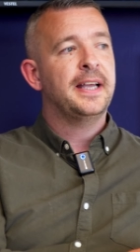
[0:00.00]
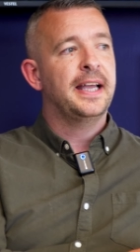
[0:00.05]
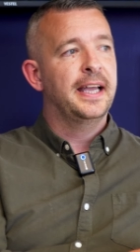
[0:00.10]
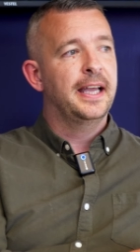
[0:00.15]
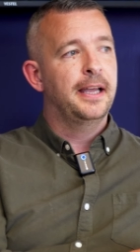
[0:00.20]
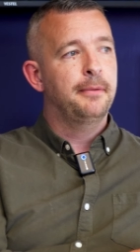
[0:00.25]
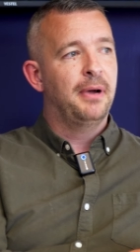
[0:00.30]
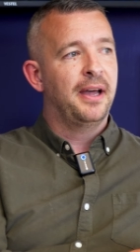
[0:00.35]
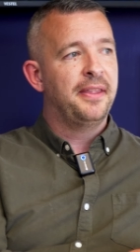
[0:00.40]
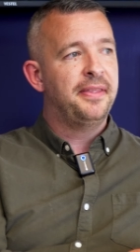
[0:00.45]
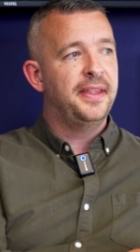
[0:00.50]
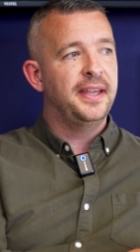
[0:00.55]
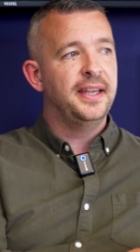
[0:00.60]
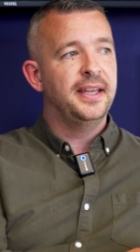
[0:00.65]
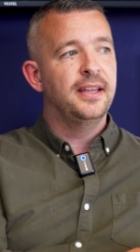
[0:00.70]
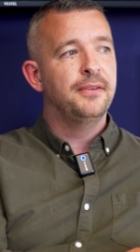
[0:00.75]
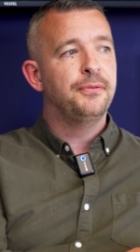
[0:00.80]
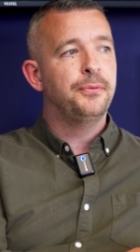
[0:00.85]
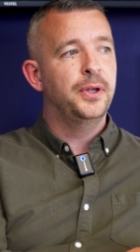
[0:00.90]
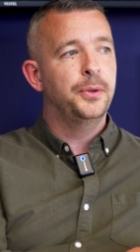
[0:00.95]
Um, I
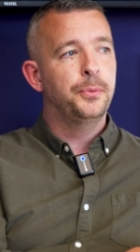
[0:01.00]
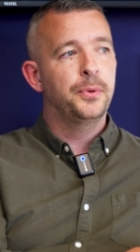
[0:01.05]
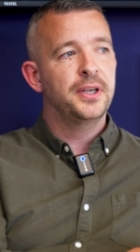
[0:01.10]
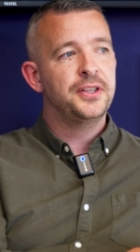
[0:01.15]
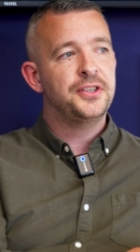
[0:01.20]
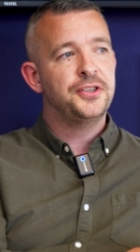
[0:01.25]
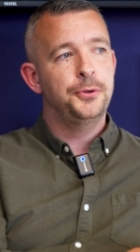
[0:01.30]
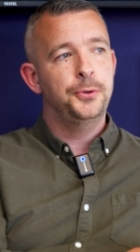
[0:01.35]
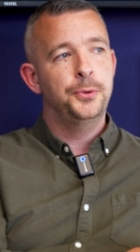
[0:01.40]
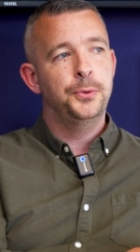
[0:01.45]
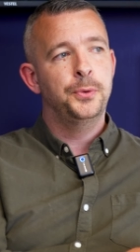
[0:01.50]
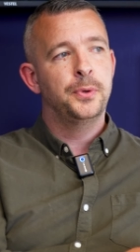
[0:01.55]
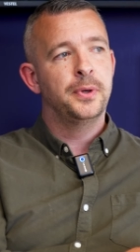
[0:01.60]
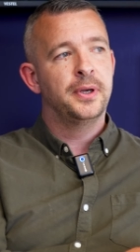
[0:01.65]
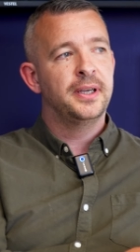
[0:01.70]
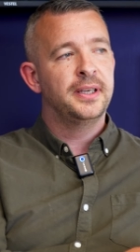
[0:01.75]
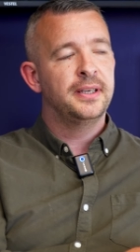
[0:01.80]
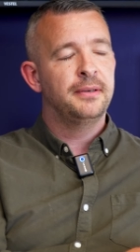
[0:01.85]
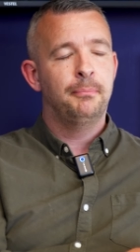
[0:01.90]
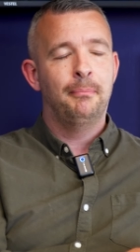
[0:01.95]
think if we were
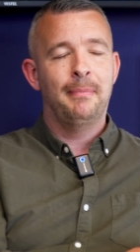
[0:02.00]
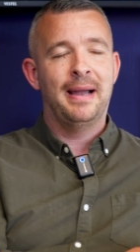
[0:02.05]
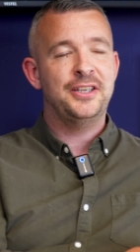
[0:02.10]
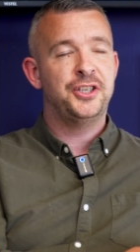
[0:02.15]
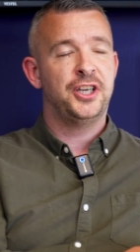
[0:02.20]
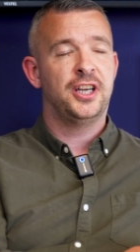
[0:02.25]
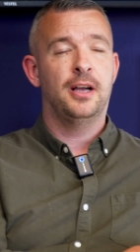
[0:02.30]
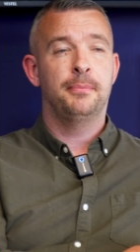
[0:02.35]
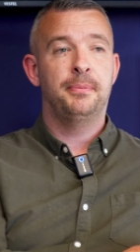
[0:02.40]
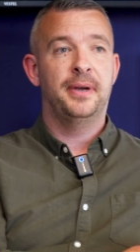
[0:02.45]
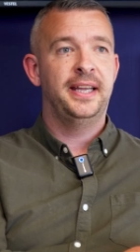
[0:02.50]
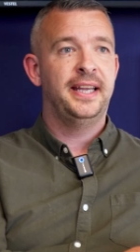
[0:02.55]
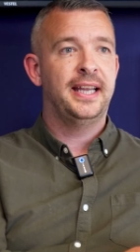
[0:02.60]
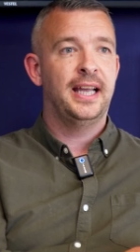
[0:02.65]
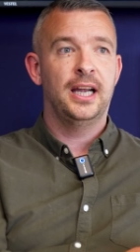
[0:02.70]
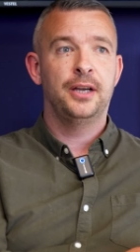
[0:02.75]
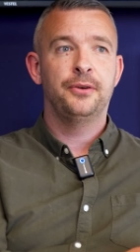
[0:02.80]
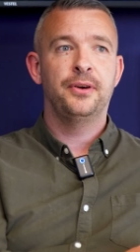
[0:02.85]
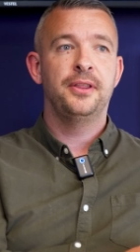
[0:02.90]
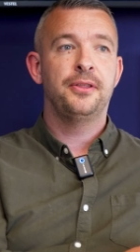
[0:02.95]
to magic up a
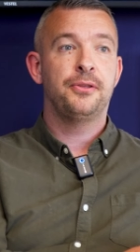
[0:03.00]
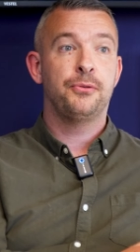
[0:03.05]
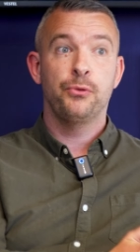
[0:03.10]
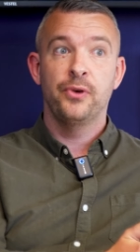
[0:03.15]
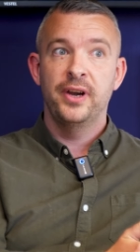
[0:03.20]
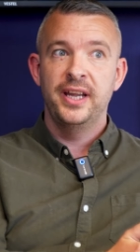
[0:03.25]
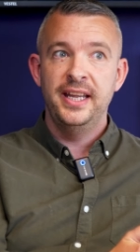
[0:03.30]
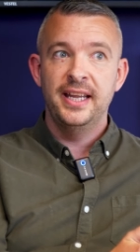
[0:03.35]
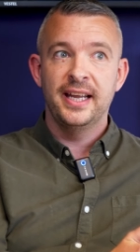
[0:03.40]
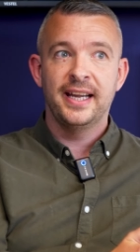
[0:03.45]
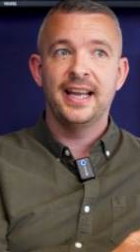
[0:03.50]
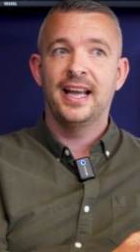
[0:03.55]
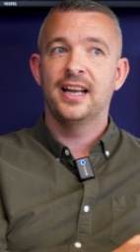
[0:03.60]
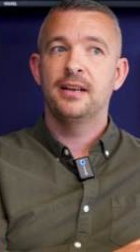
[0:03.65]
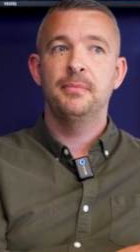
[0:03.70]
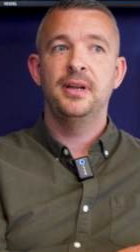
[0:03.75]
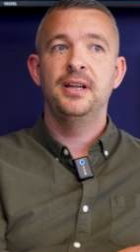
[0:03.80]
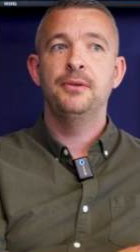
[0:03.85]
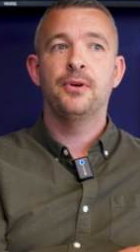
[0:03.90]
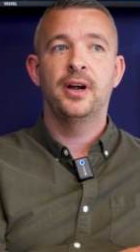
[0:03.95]
category three
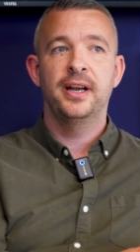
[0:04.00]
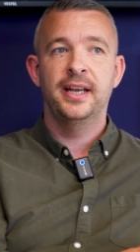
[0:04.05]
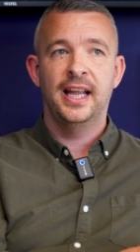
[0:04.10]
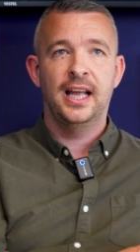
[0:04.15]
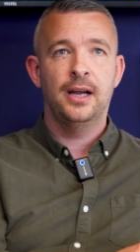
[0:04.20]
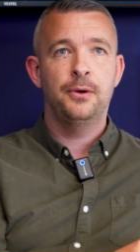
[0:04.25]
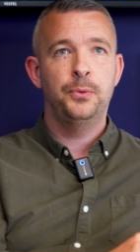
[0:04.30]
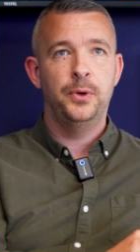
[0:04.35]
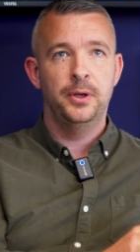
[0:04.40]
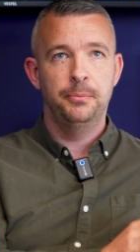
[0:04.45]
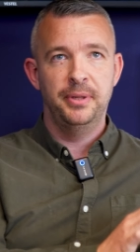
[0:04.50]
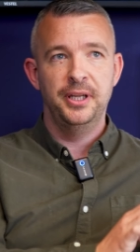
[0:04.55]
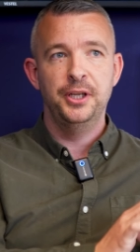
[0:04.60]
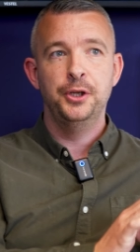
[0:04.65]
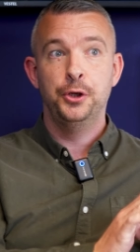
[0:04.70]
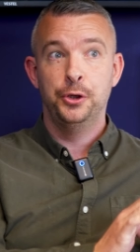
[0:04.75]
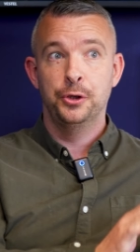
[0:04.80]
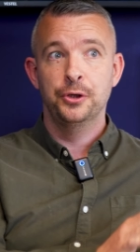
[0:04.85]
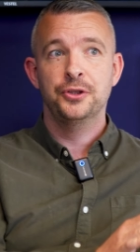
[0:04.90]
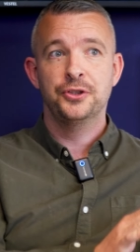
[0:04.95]
academy right now, we'd be
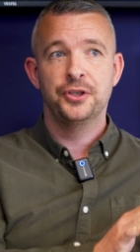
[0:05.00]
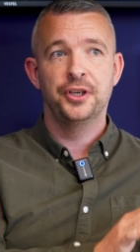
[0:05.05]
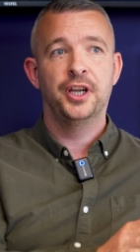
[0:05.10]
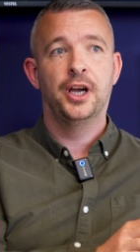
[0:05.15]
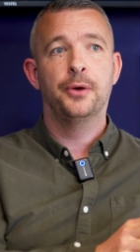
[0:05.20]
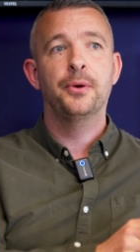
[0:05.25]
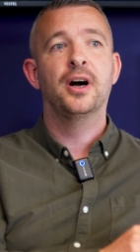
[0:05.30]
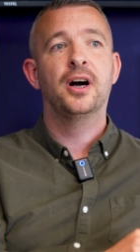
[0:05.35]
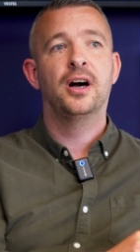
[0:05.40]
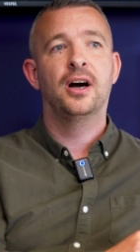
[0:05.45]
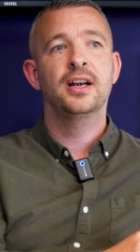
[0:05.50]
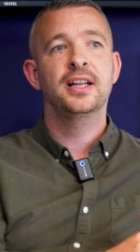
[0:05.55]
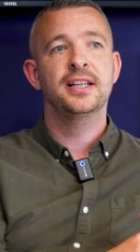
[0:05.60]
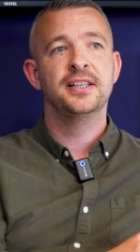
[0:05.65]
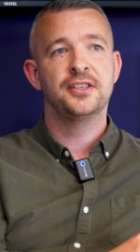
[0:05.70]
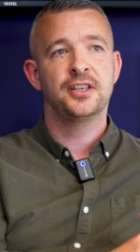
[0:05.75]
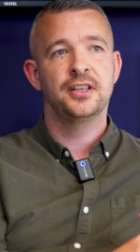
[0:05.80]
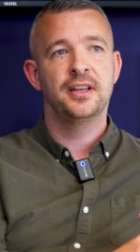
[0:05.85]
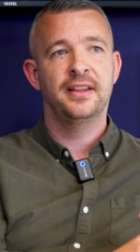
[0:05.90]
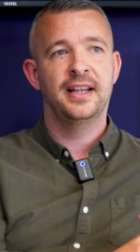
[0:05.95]
good to go at
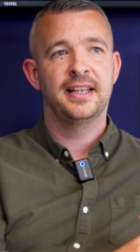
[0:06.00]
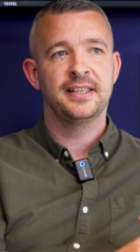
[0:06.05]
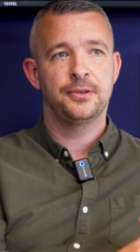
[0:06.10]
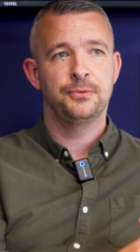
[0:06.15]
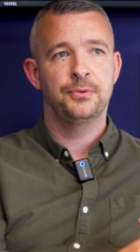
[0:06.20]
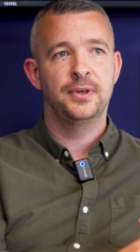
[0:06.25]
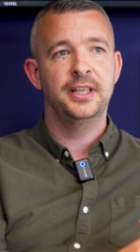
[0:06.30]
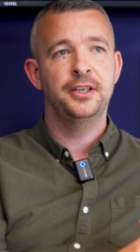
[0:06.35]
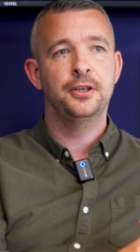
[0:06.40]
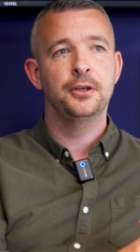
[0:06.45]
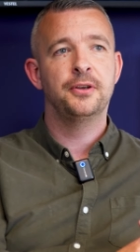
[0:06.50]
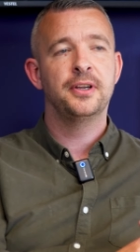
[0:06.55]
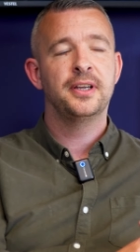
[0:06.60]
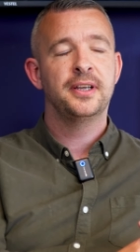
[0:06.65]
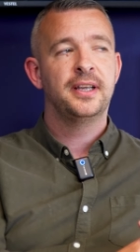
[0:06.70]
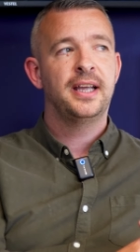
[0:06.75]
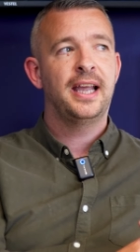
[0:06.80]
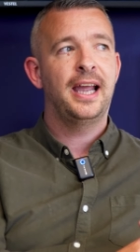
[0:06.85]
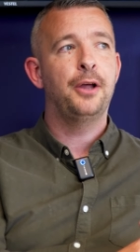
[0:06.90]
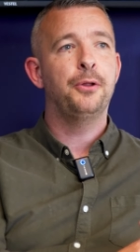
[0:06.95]
Harlington. And that's a really good,
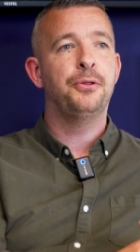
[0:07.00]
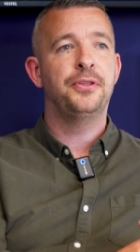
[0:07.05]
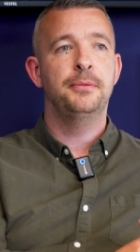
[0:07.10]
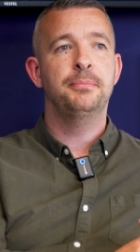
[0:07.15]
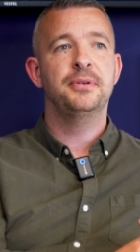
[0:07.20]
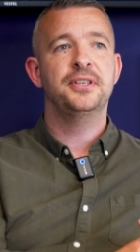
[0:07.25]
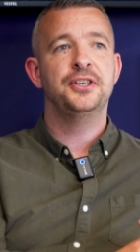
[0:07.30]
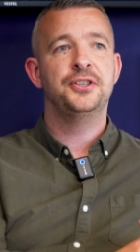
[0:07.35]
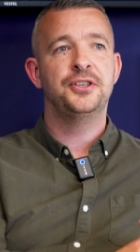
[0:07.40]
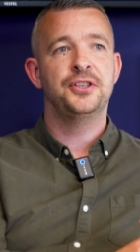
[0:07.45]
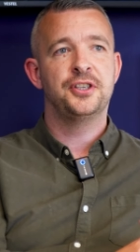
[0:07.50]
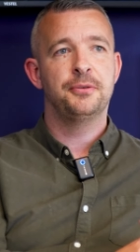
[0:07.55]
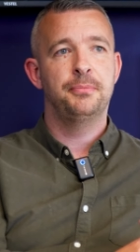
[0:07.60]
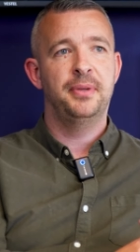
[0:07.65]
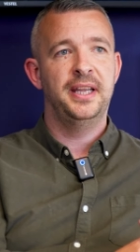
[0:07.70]
healthy position to